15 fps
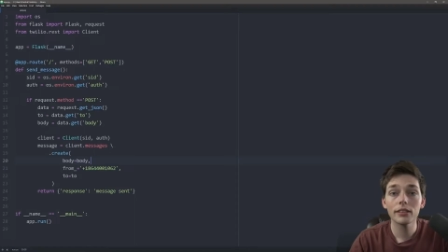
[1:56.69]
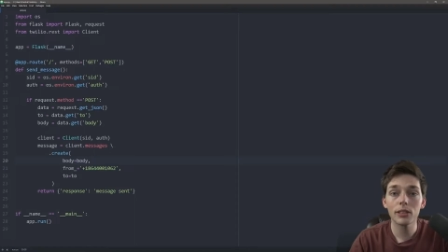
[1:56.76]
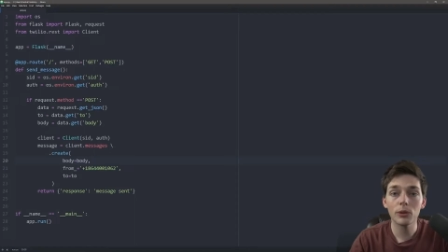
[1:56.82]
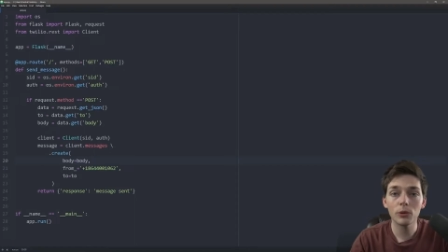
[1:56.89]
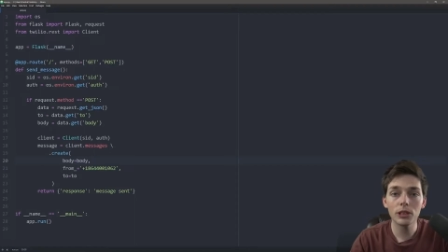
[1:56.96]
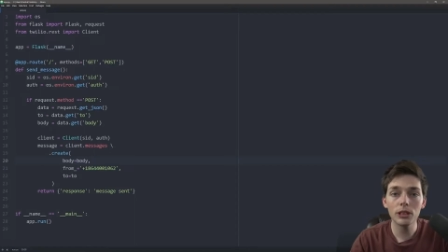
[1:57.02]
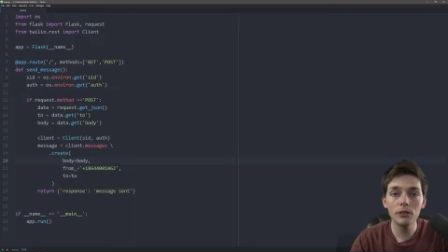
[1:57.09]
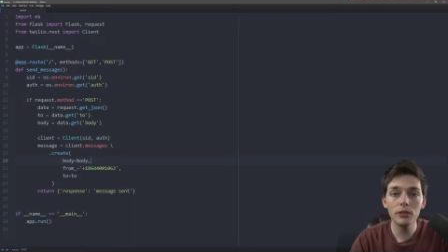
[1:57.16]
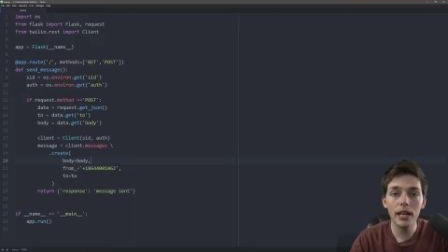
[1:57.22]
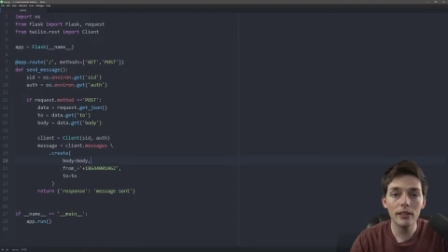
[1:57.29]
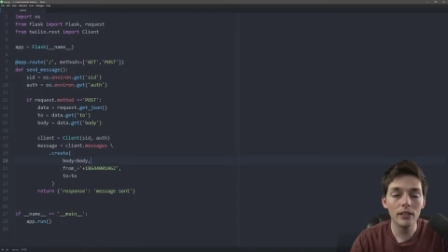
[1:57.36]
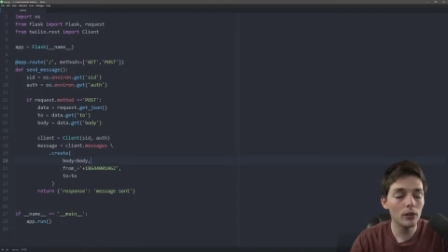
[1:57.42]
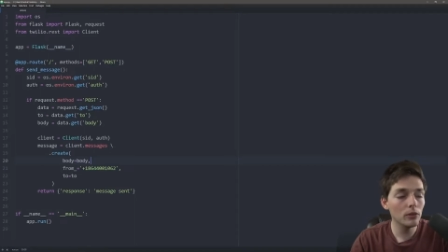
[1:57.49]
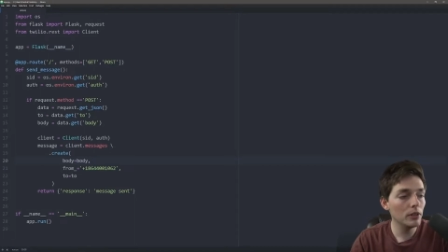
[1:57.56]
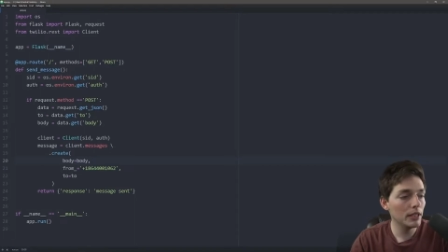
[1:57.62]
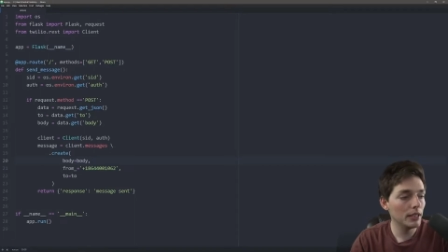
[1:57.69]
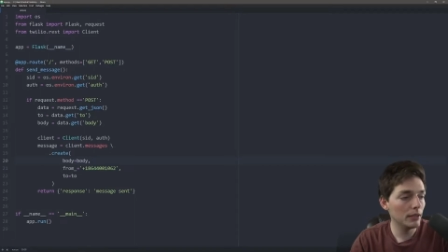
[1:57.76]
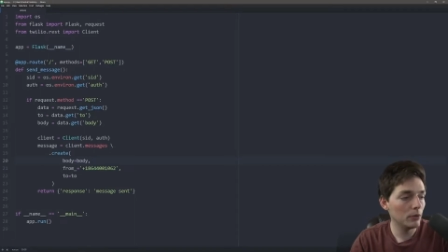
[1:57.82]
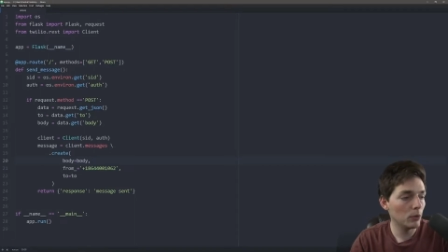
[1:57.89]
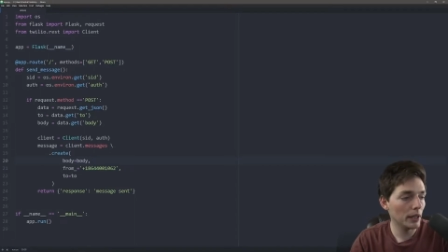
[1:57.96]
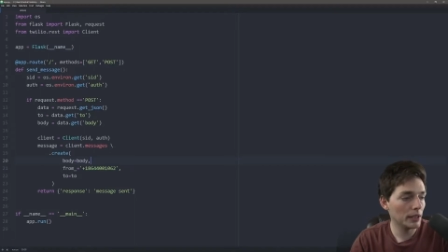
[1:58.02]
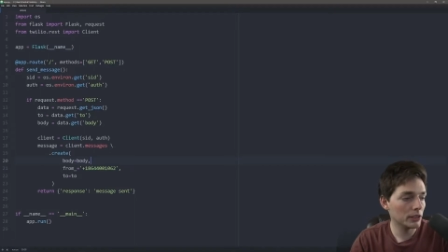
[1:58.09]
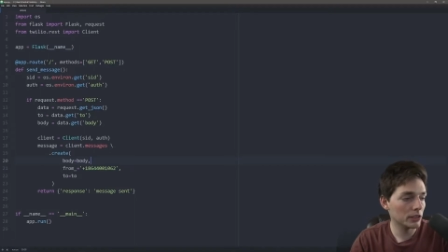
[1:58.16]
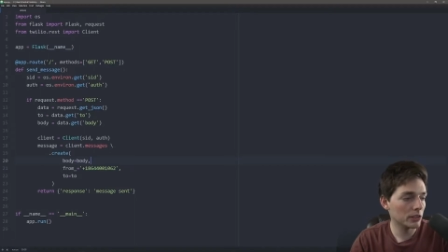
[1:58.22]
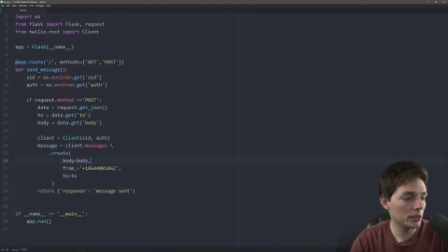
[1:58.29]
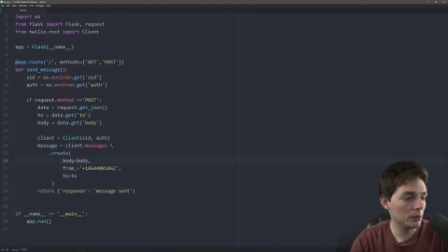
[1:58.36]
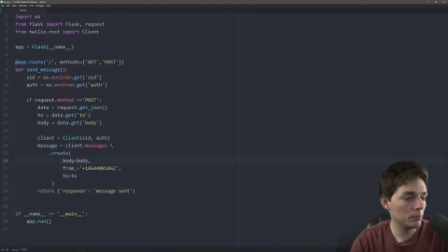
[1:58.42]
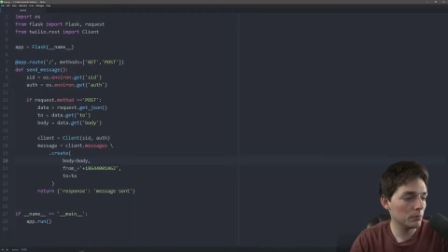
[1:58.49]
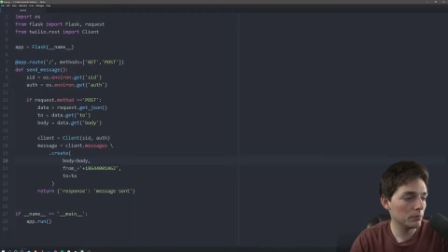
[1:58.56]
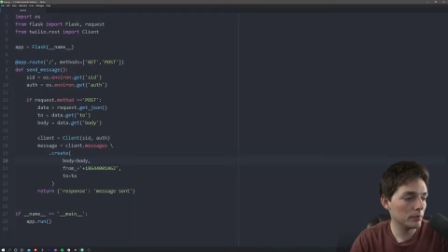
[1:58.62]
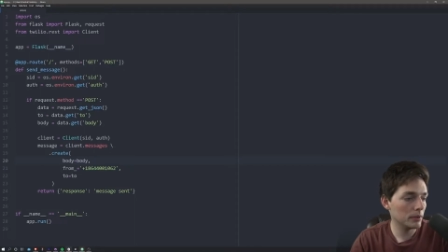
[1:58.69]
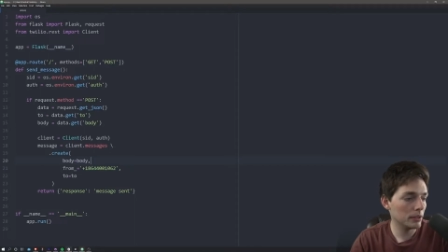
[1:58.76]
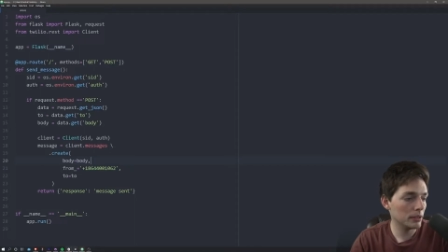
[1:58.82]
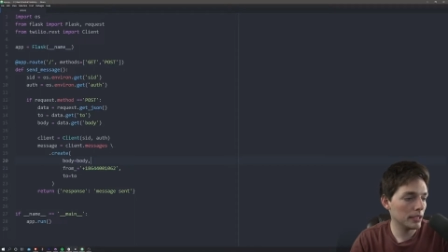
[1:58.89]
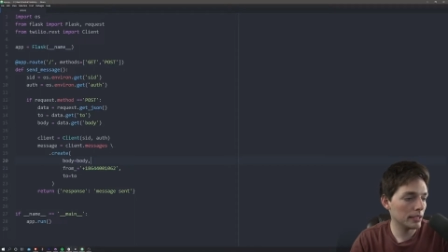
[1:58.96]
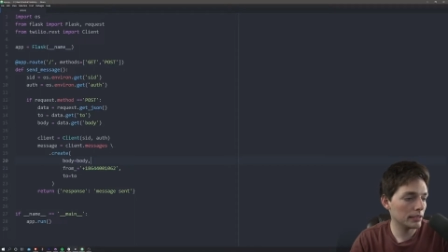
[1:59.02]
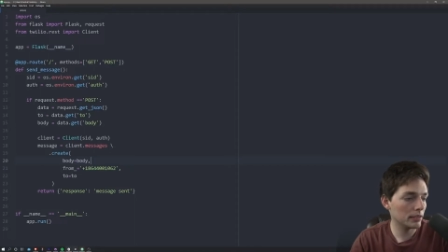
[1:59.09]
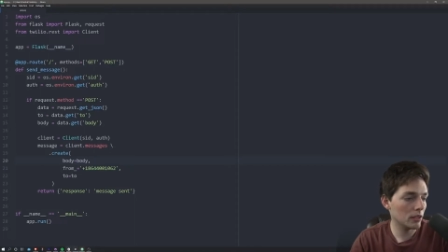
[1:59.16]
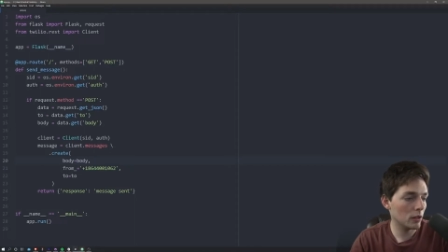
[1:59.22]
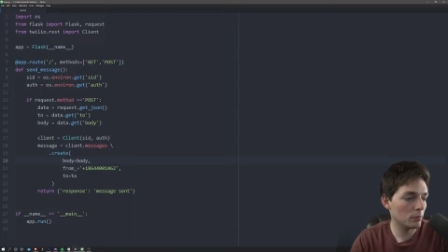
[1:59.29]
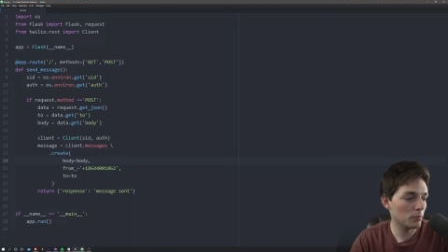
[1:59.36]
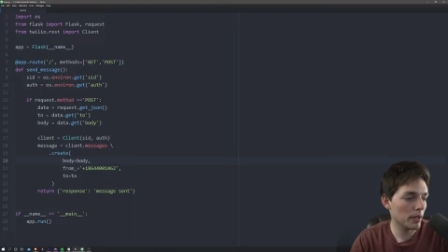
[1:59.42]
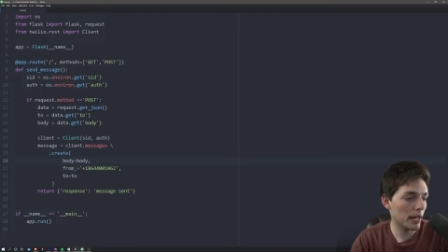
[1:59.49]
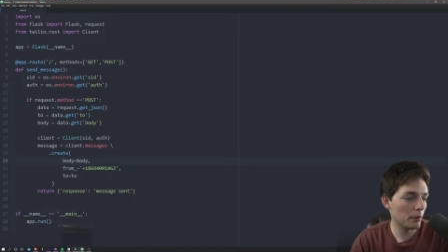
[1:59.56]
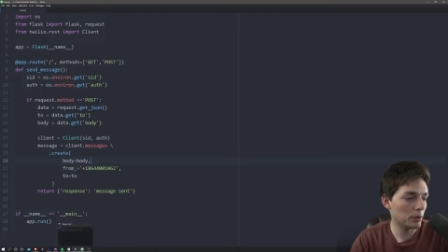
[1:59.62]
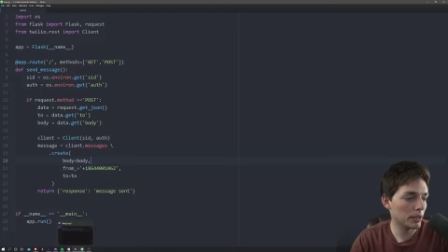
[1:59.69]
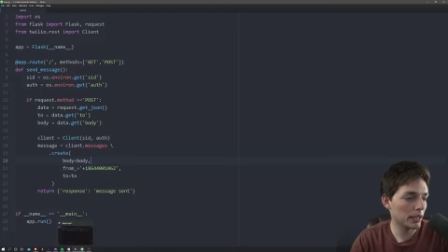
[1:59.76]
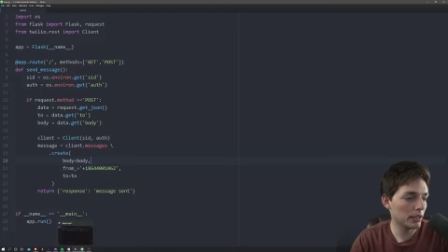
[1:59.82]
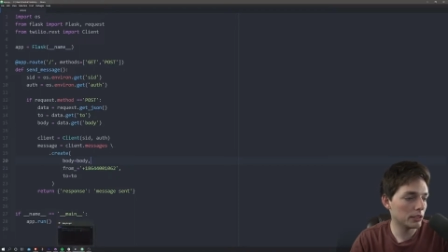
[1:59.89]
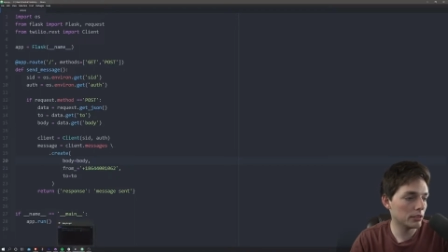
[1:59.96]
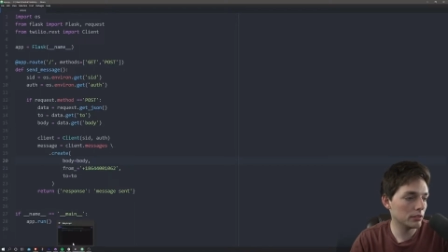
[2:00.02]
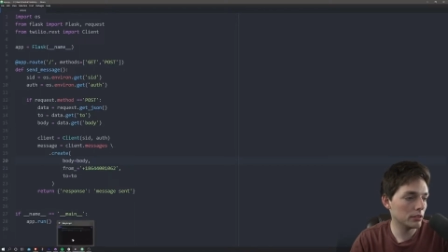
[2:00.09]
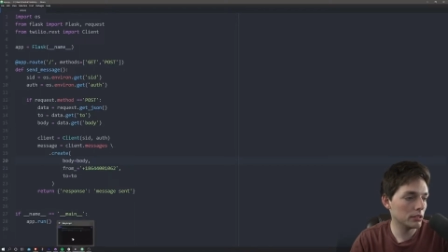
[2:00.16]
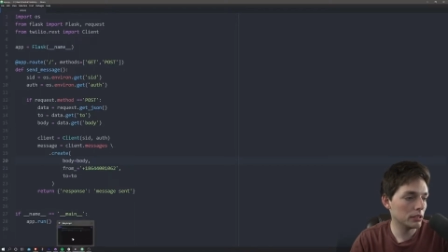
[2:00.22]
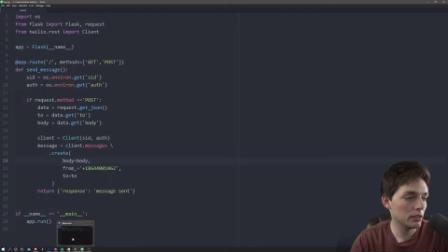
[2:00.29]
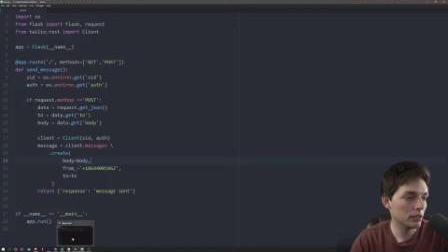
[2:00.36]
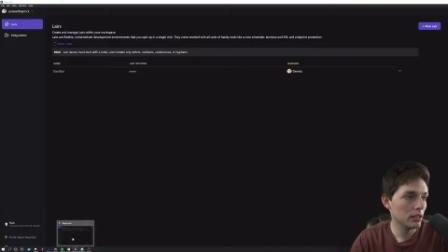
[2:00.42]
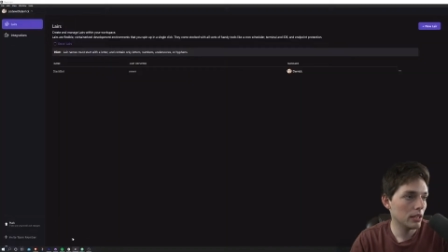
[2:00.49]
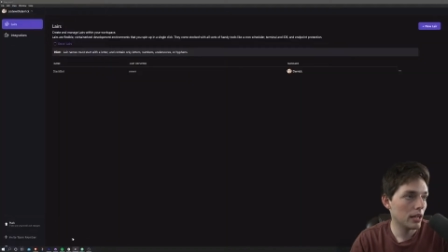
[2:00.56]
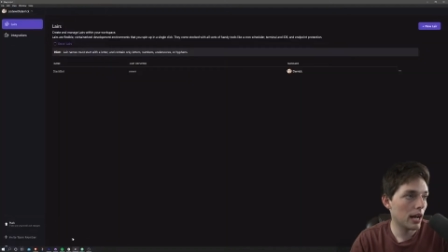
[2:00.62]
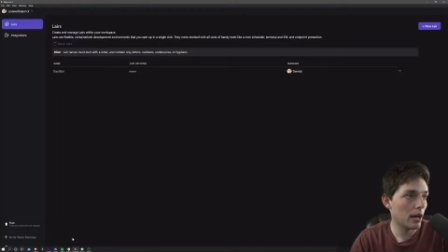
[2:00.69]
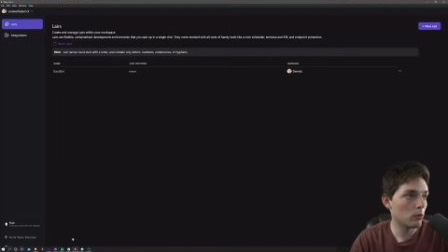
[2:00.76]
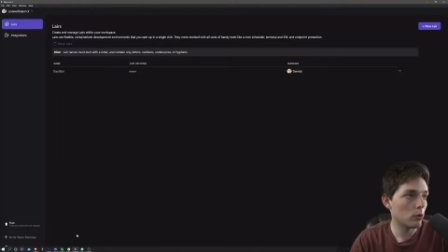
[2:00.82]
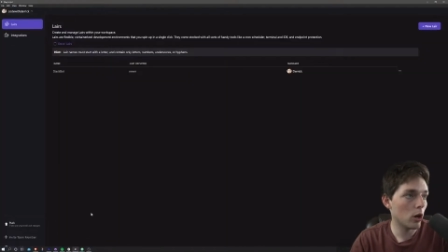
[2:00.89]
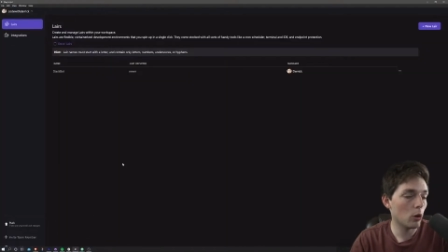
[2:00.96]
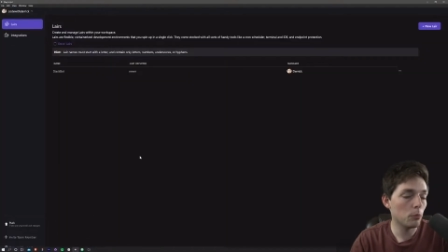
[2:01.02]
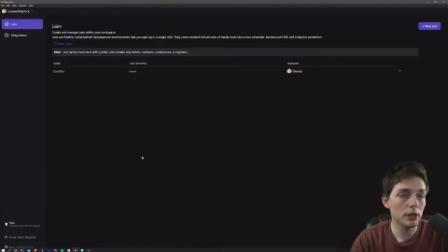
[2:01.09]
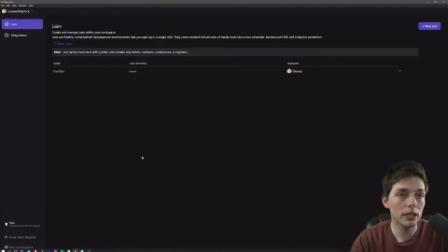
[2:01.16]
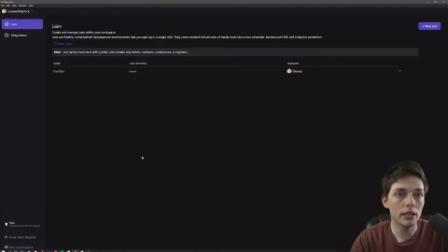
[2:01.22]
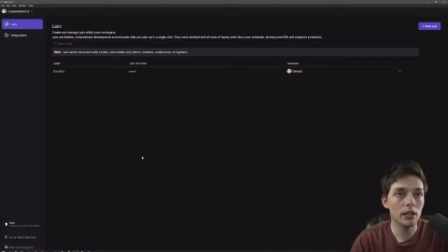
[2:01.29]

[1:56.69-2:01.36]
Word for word: So once you download the WayScript desktop application, I will open it